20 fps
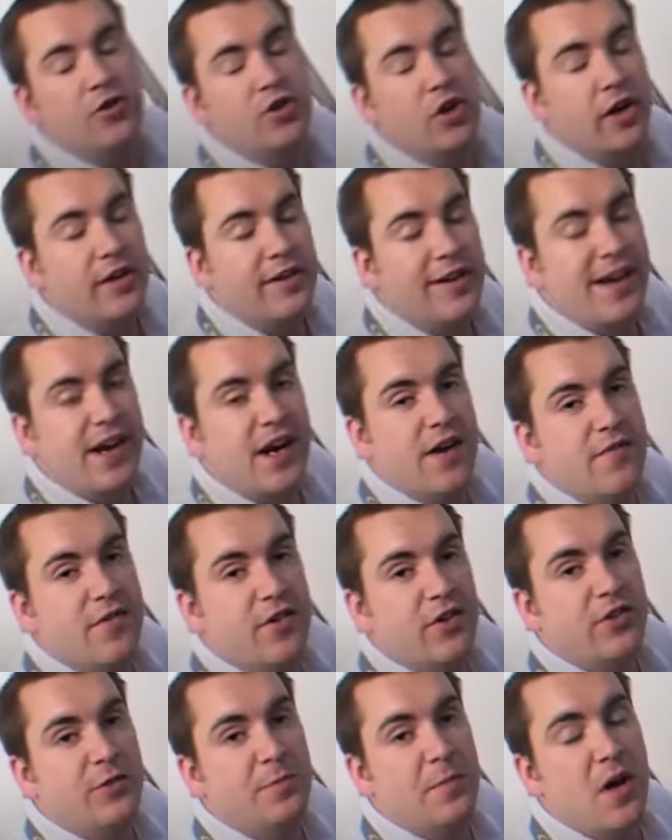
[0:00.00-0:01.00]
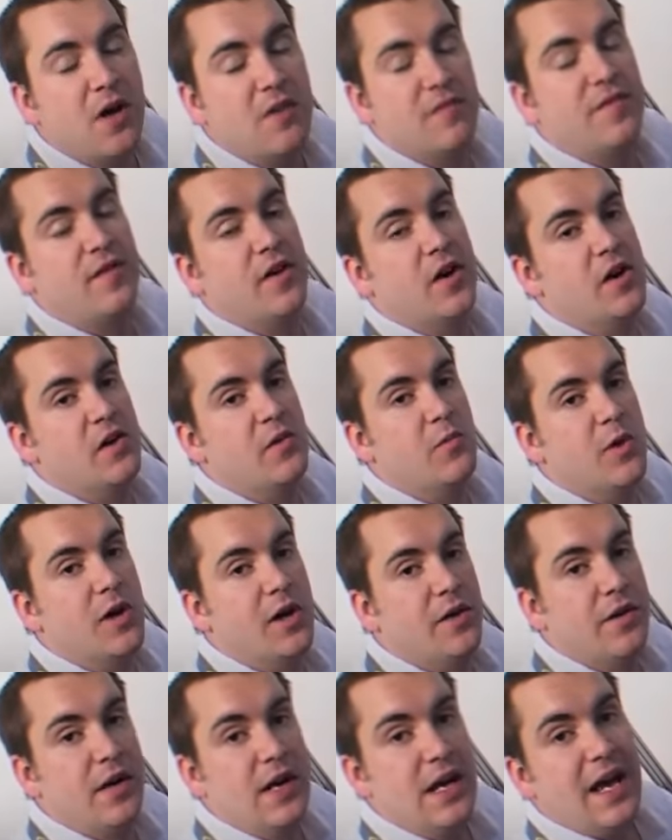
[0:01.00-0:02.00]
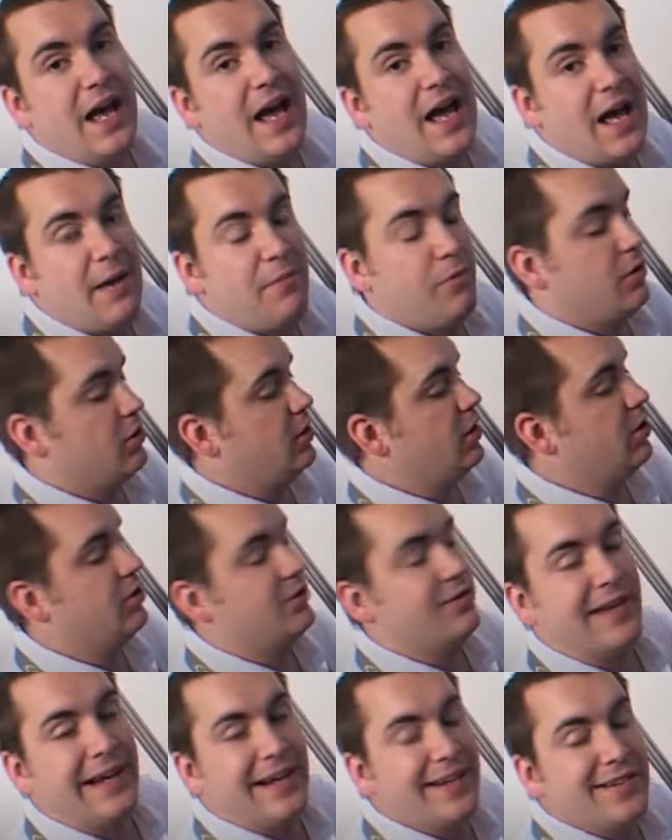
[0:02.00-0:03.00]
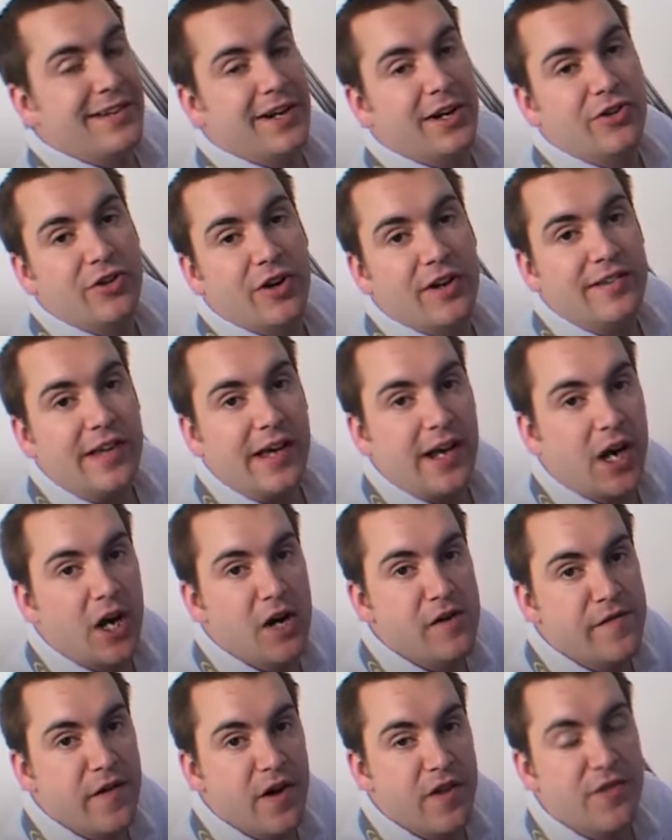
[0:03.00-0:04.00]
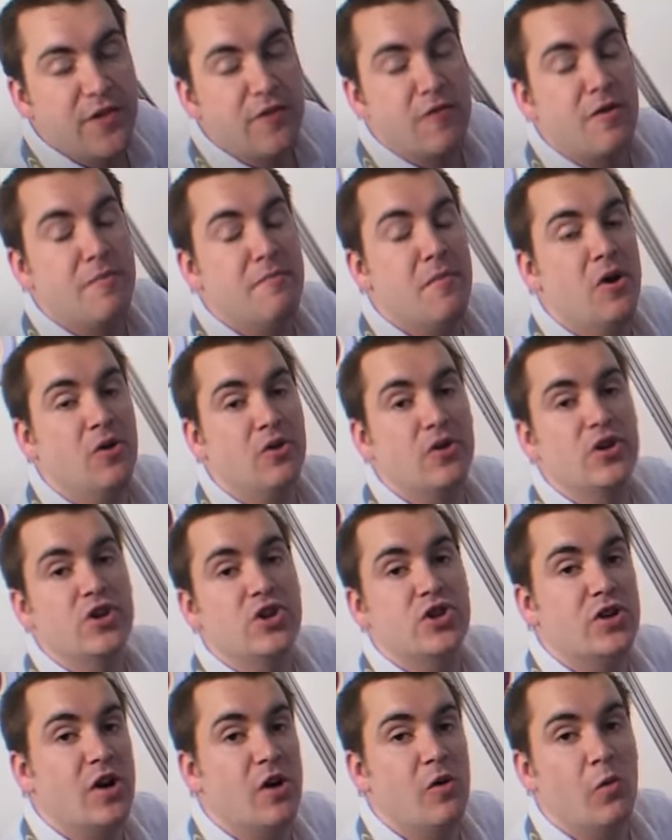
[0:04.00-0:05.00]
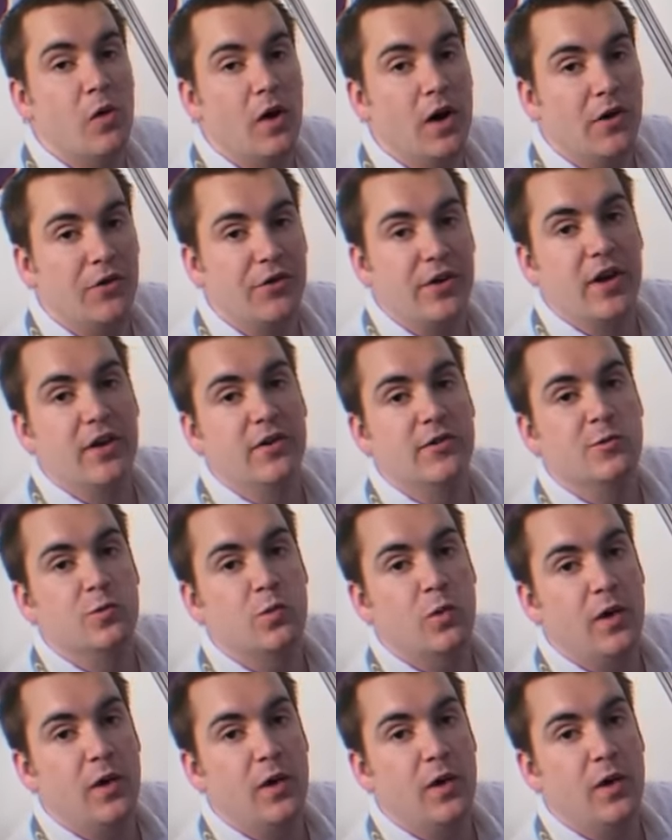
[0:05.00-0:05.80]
with trying to take over the smartphone world, Apple looks like it's going to try and take over the remote control world as